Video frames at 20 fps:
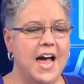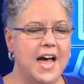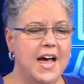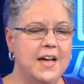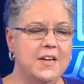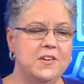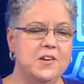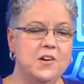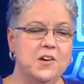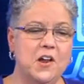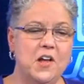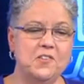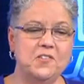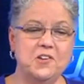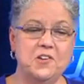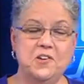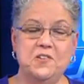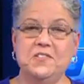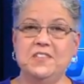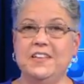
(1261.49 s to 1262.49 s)
Uh, you can
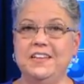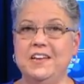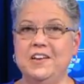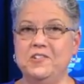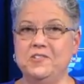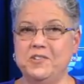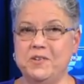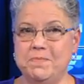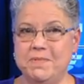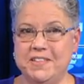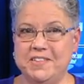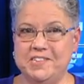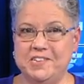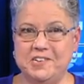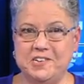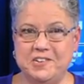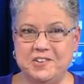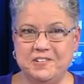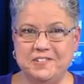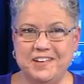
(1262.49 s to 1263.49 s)
also use the Leadership
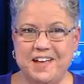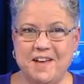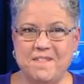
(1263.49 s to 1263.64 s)
Institute.